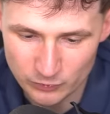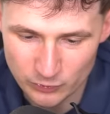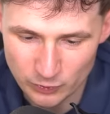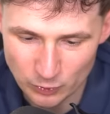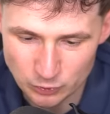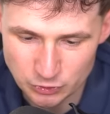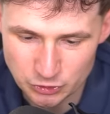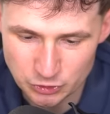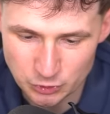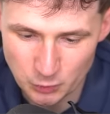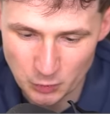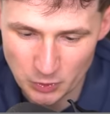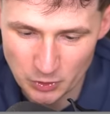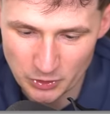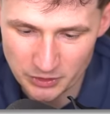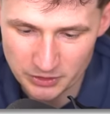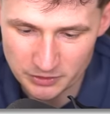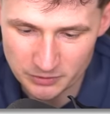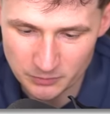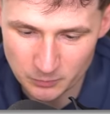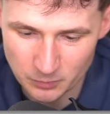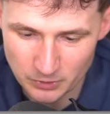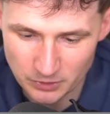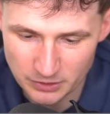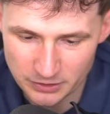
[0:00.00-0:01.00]
don't you worry.
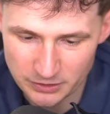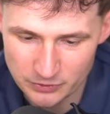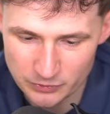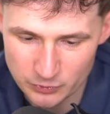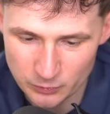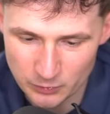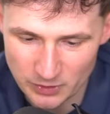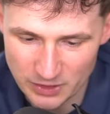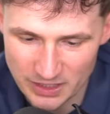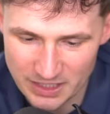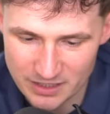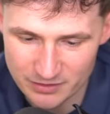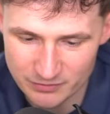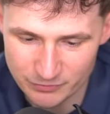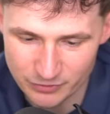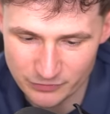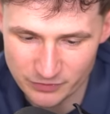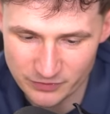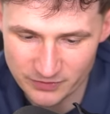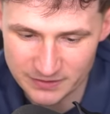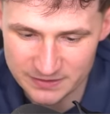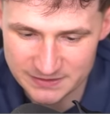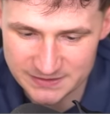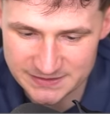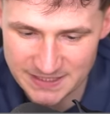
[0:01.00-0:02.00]
We're gonna do
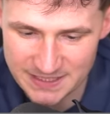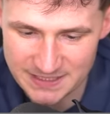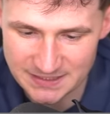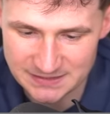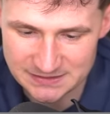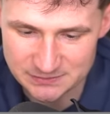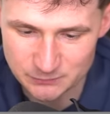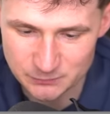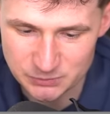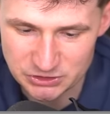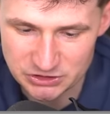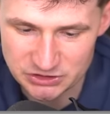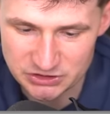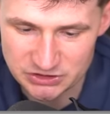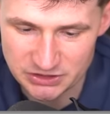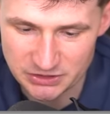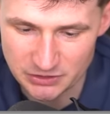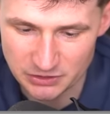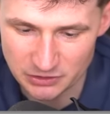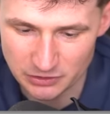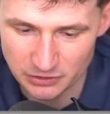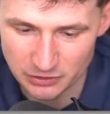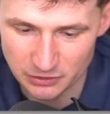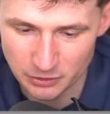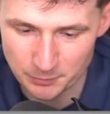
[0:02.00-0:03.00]
everything it takes. We just need a
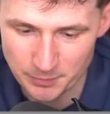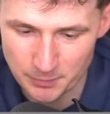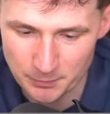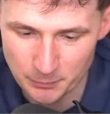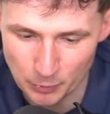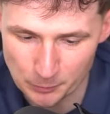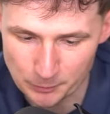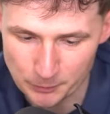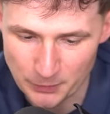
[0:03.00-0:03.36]
little bit more